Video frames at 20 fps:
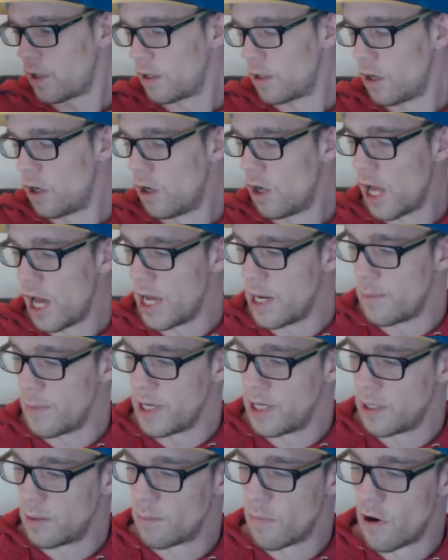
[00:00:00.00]
All
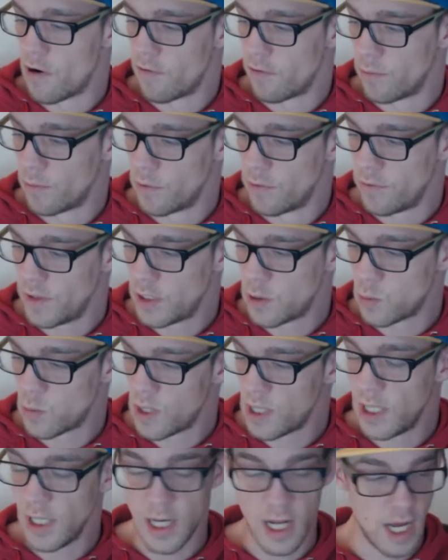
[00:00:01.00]
animated Marvel movies,
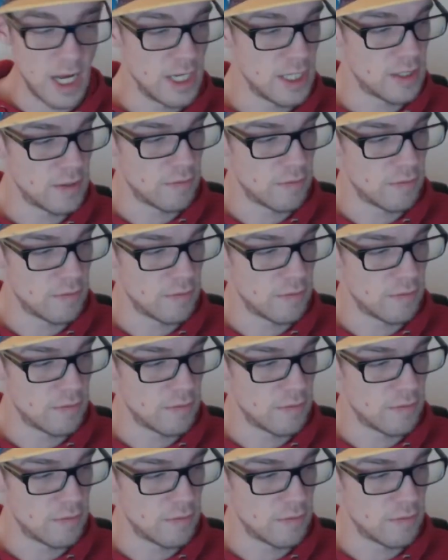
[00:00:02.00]
really nice